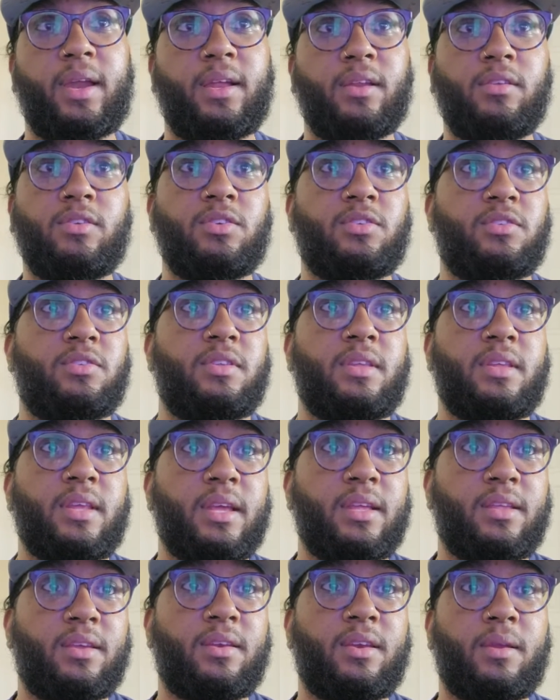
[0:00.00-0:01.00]
I just
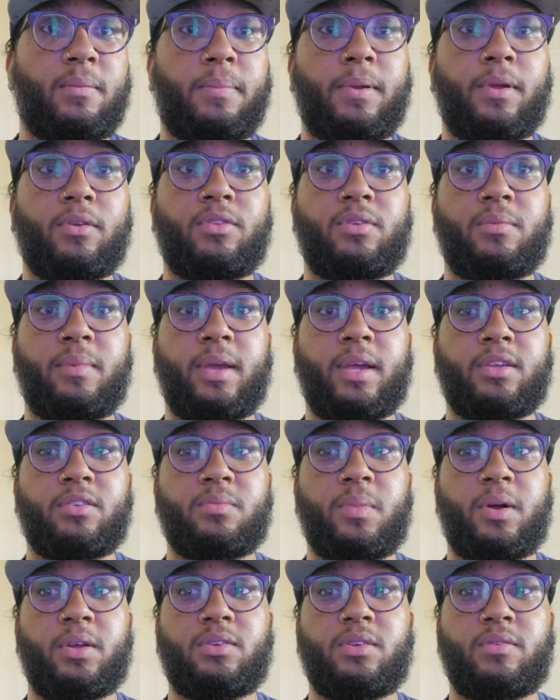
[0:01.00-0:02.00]
it didn't appeal to me as
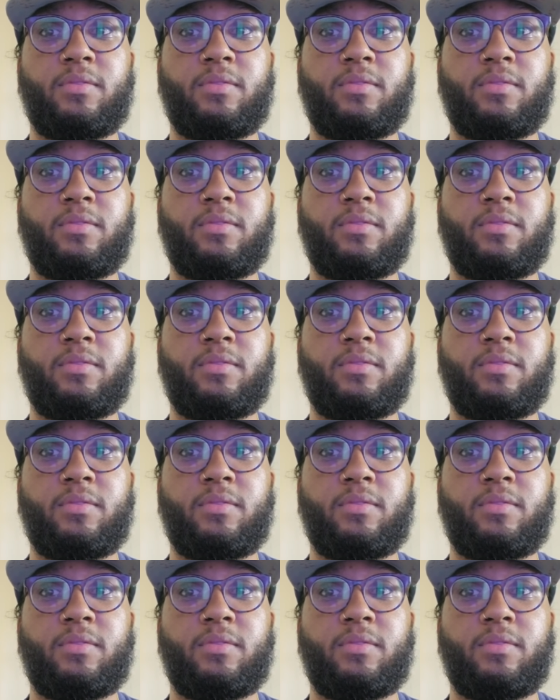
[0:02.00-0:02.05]
much.